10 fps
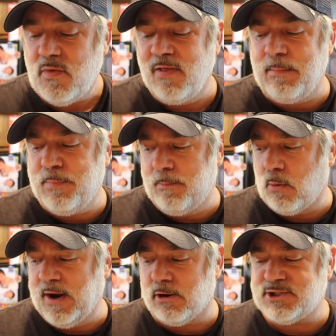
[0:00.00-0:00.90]
Let me put my
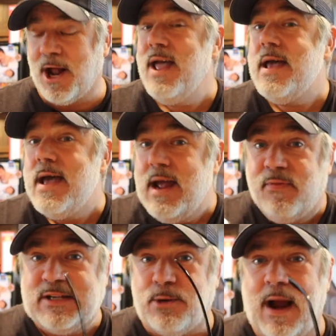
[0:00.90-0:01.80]
readers on.
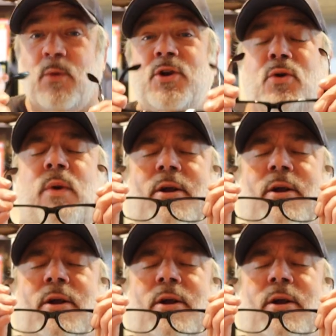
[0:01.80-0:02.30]
These are my new